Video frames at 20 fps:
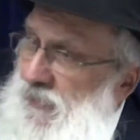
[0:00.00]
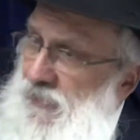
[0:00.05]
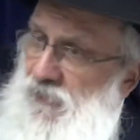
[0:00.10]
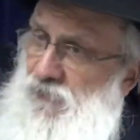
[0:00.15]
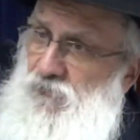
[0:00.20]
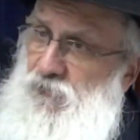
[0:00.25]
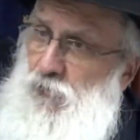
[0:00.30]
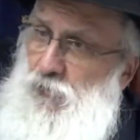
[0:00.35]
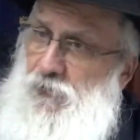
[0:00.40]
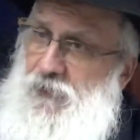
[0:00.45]

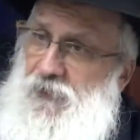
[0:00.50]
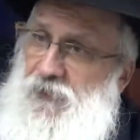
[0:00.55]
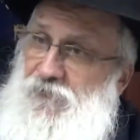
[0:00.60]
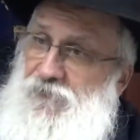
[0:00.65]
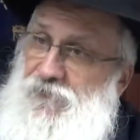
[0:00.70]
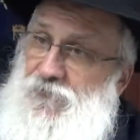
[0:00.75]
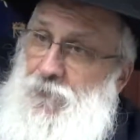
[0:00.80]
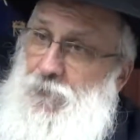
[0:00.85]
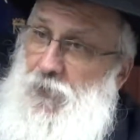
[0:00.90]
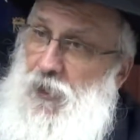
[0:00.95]
is looking
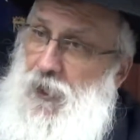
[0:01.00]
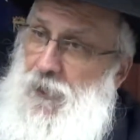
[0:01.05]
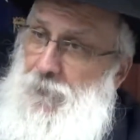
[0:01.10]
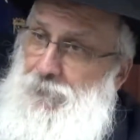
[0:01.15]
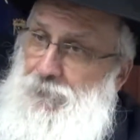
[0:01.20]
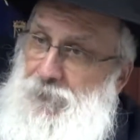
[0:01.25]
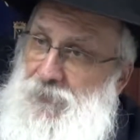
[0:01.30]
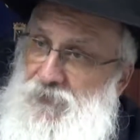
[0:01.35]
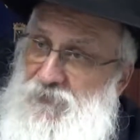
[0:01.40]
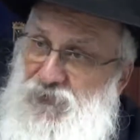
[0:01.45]
from
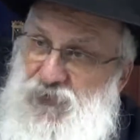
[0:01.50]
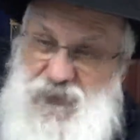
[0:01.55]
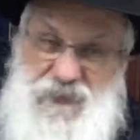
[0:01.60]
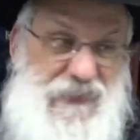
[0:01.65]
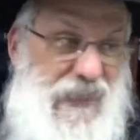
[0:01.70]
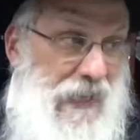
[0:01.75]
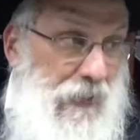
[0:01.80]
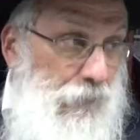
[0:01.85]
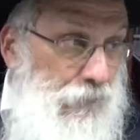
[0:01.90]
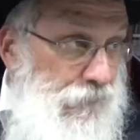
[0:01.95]
up to
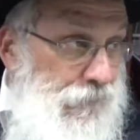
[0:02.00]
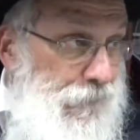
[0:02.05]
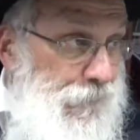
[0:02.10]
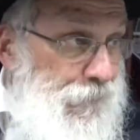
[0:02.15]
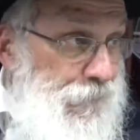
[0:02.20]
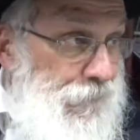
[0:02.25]
down.